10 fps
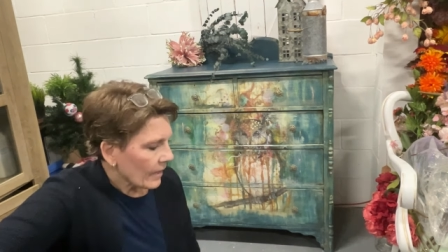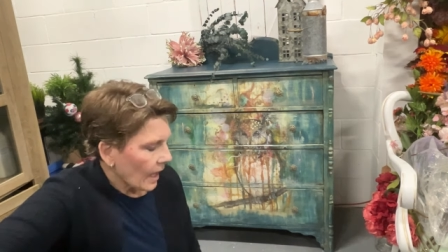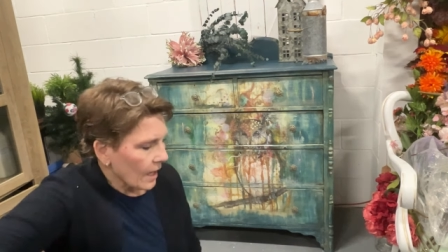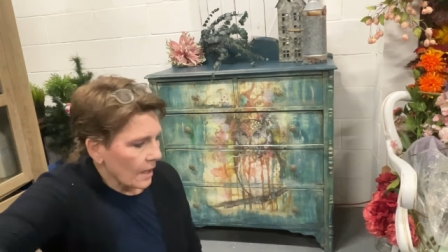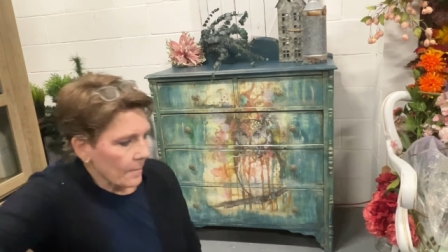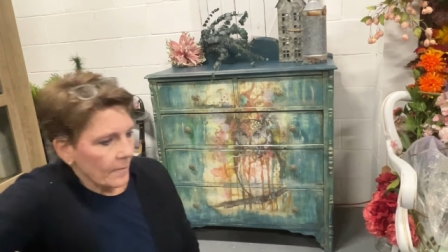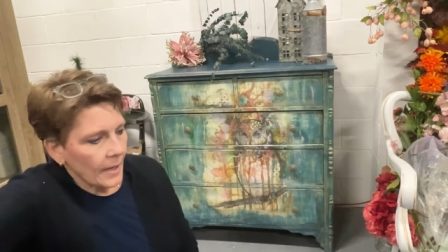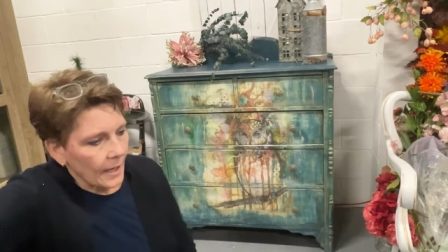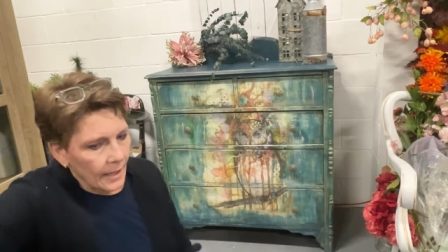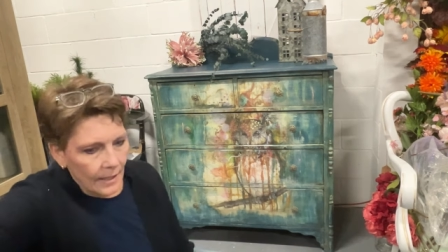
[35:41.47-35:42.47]
Um,
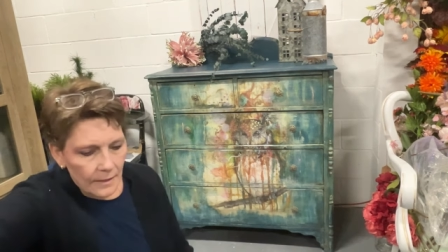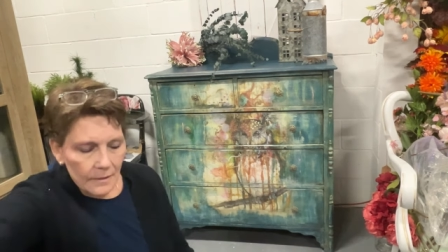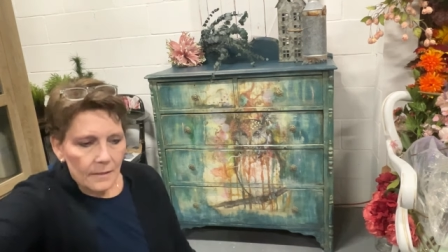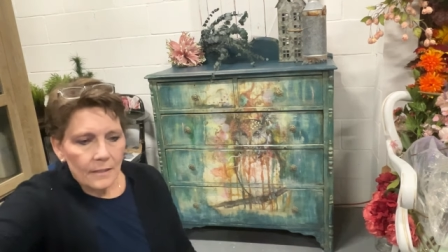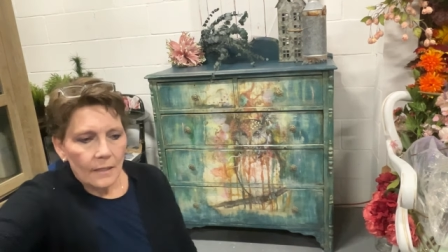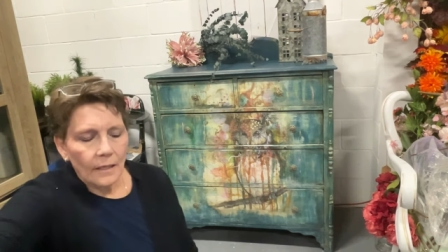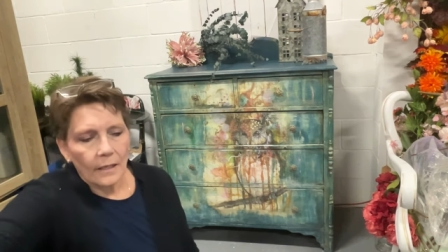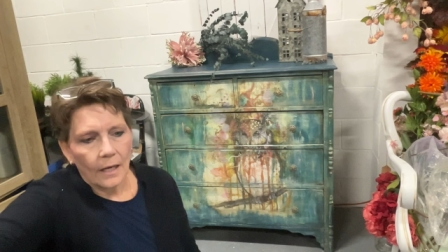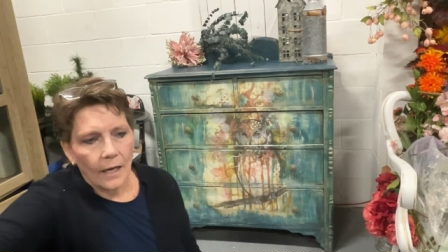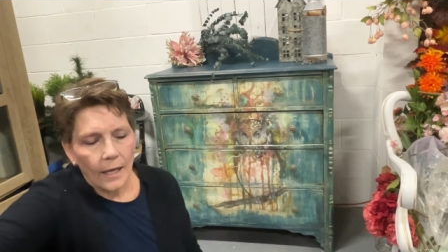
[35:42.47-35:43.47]
and
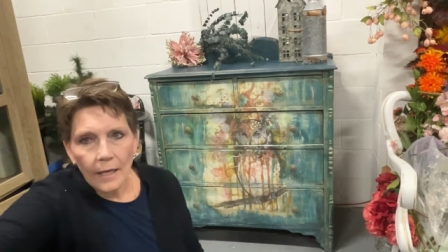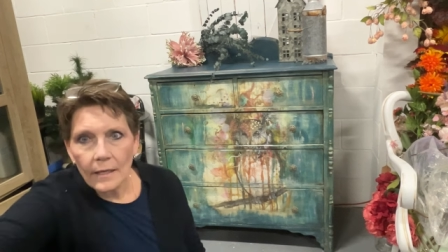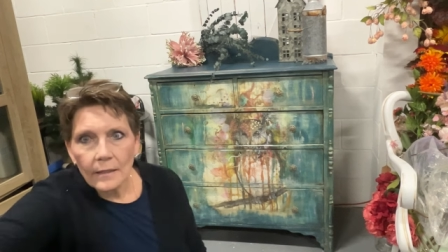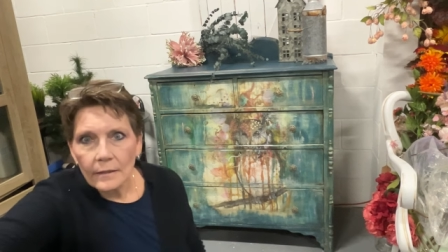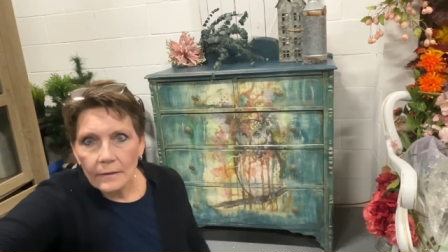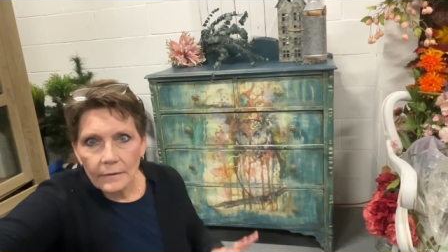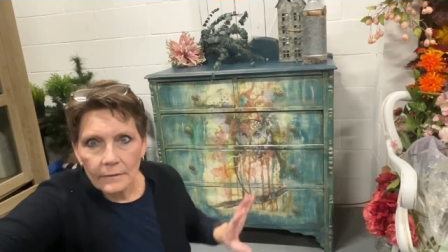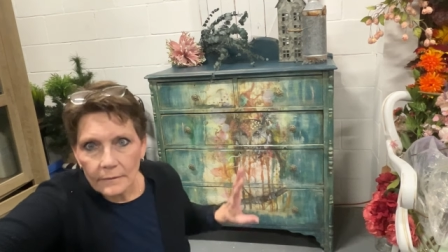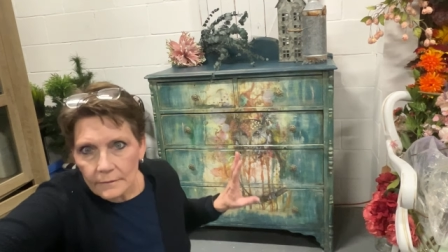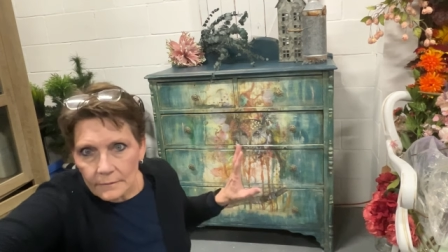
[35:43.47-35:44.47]
I
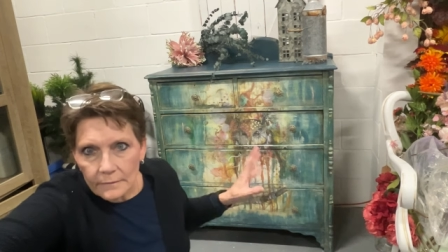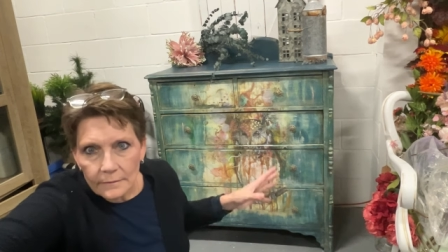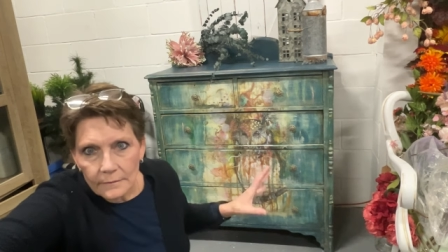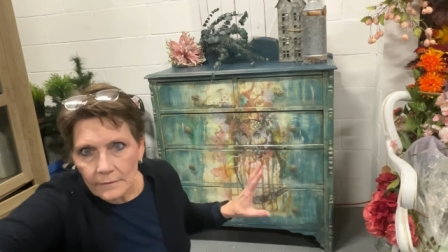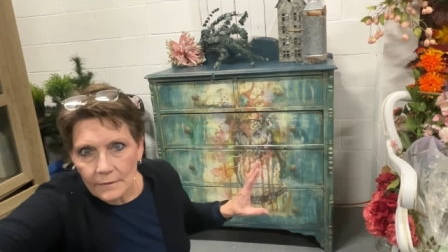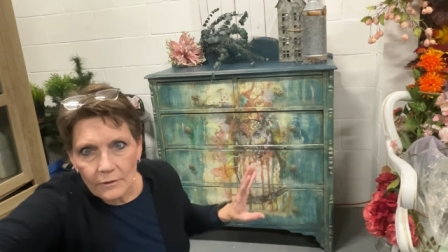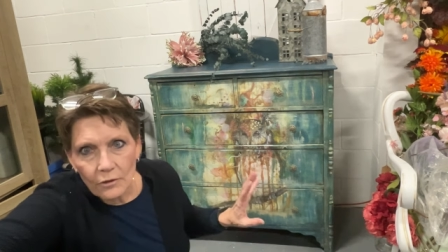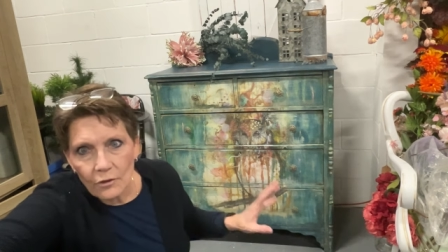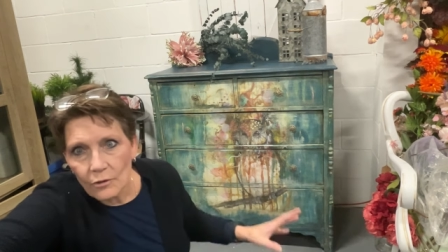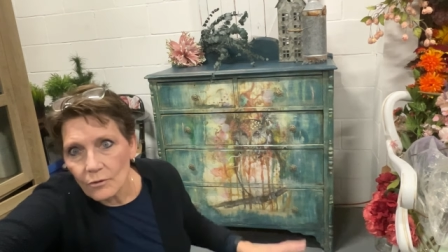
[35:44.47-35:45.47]

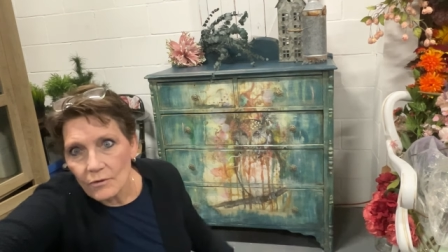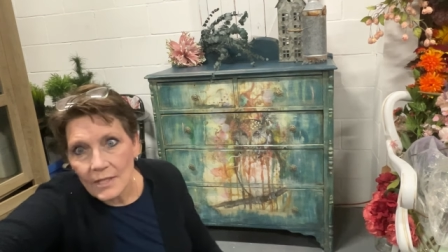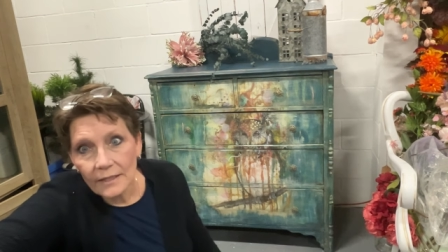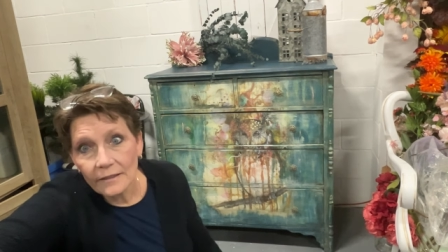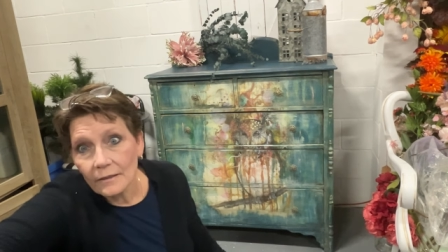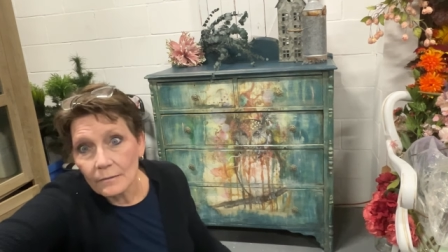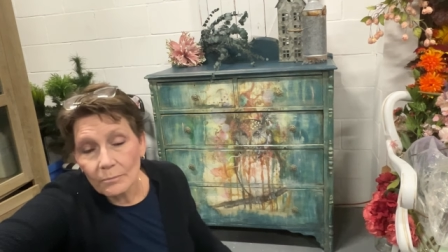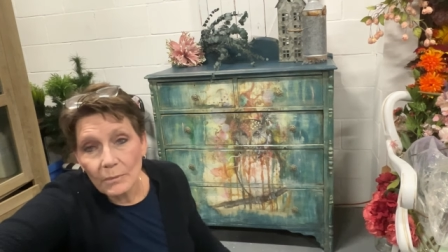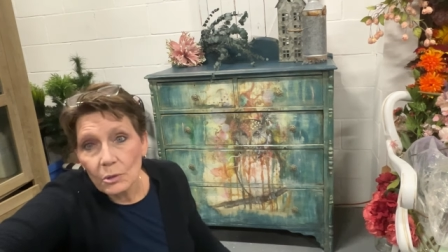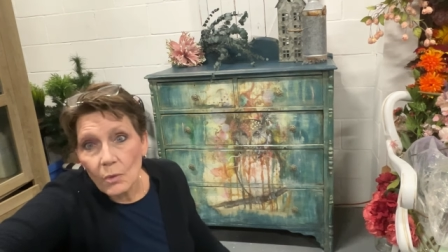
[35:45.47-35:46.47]
used a little
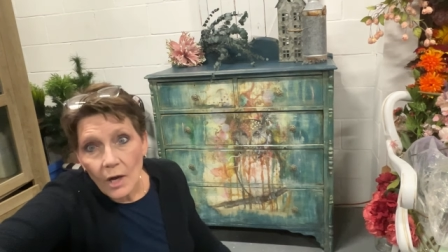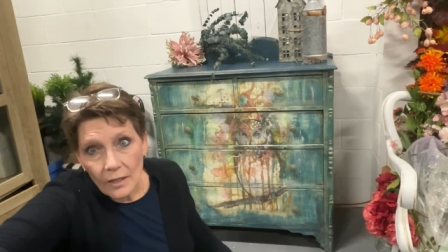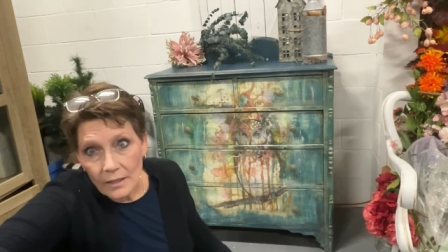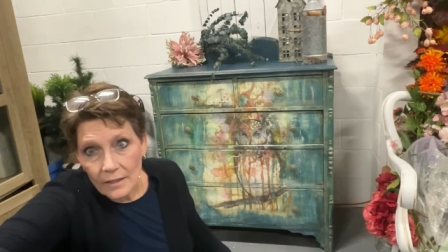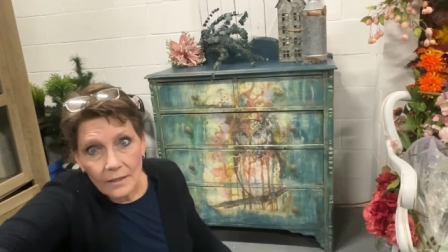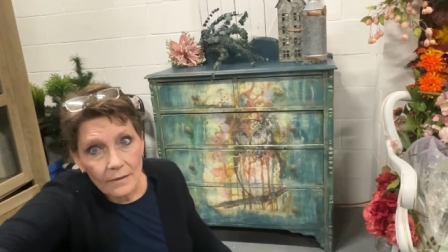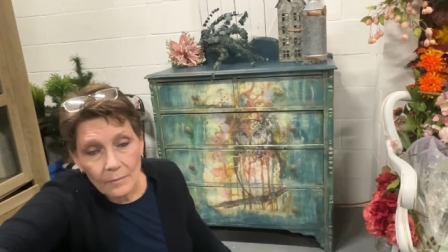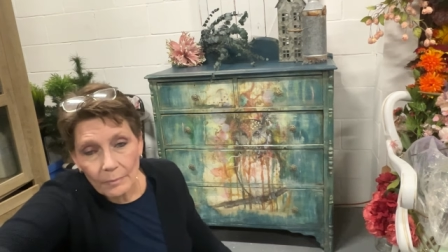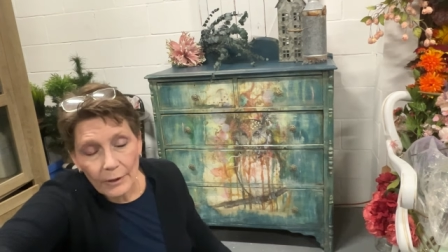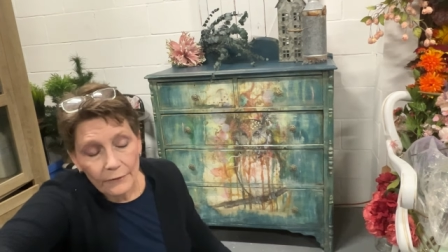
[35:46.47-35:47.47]
Milwaukee
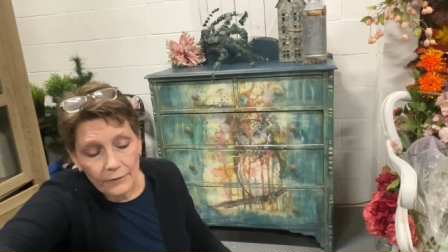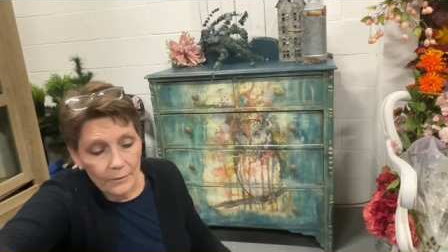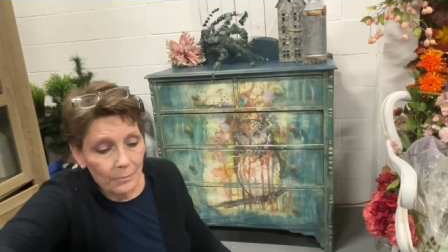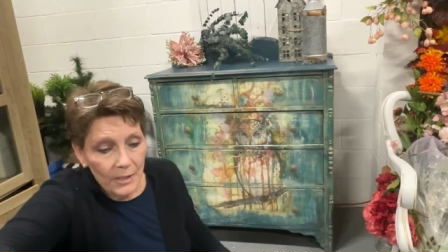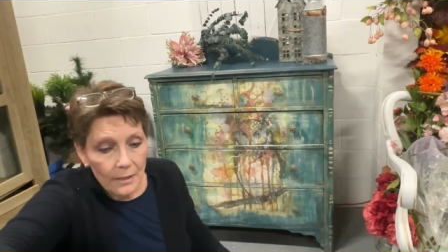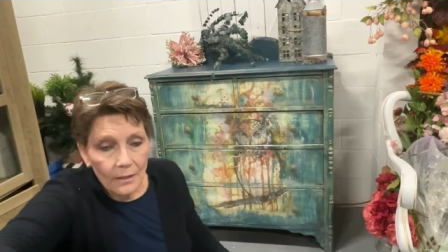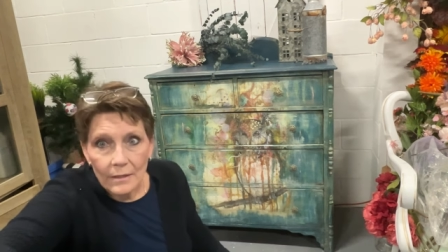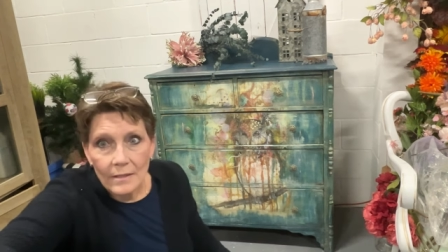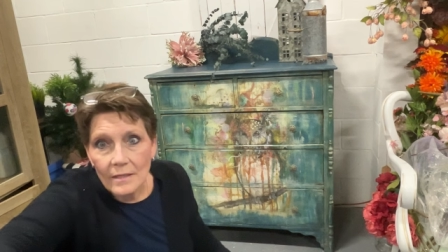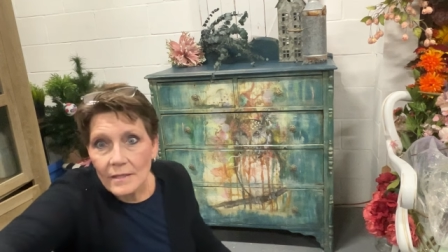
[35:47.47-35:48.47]
buffer
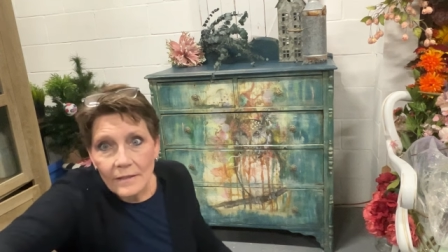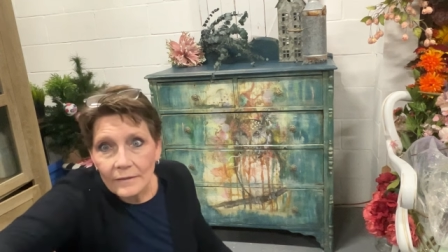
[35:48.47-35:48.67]
because